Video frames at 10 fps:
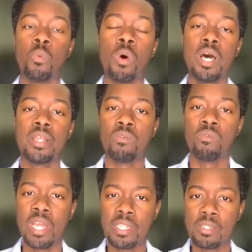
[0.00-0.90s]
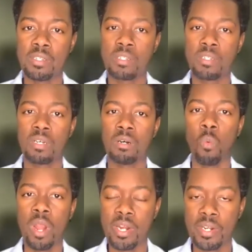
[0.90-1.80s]
one, it raises
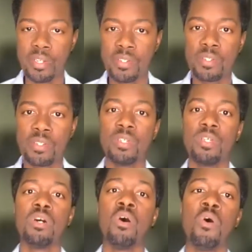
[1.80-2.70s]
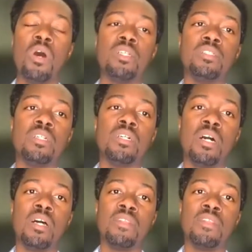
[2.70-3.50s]
awareness on uh,